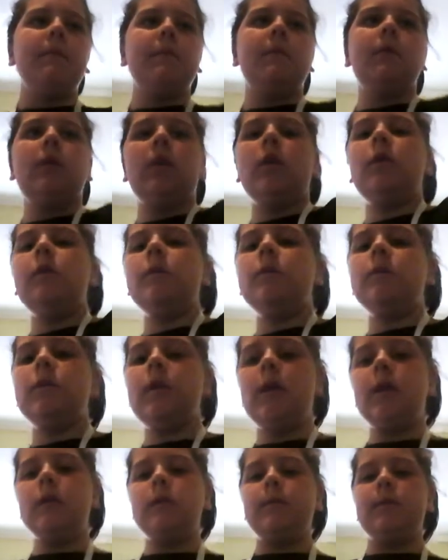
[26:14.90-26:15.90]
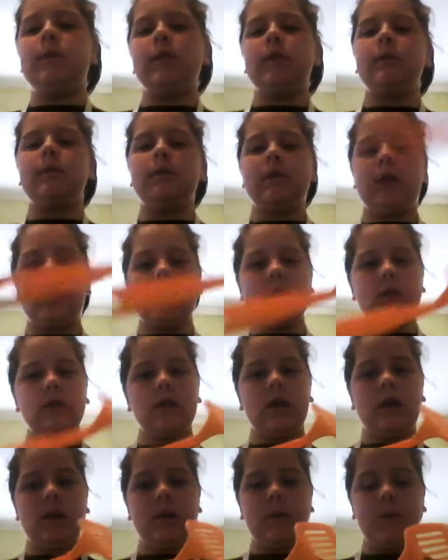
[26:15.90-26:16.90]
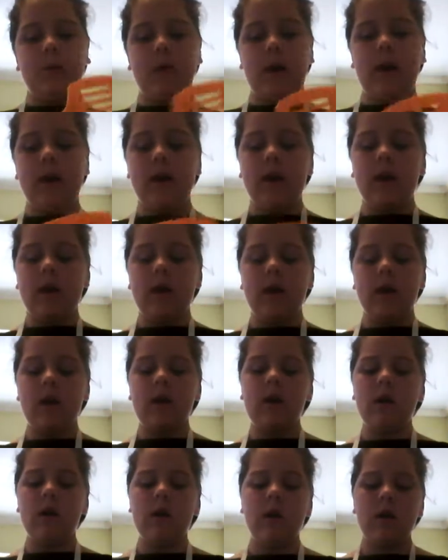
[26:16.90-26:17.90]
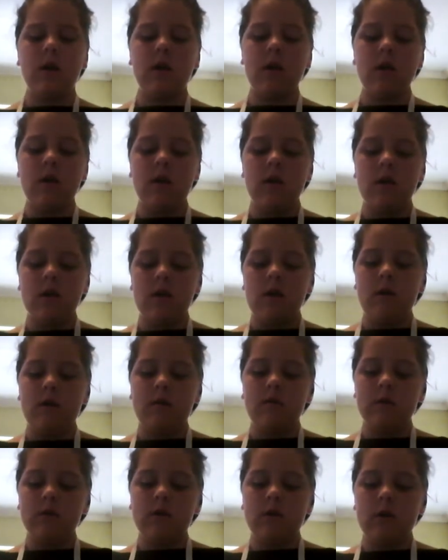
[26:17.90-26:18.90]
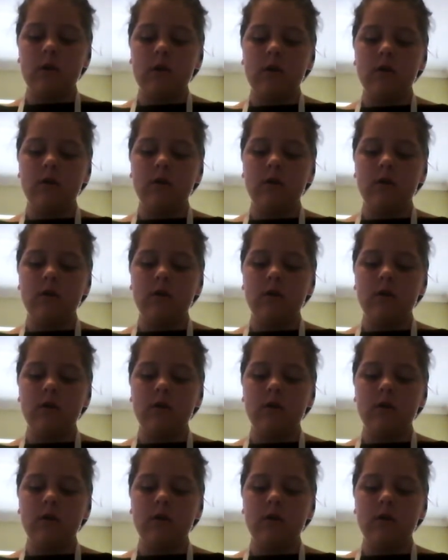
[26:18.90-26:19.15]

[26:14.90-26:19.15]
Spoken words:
going to use this because I'm scared it's going to break. I'm just going to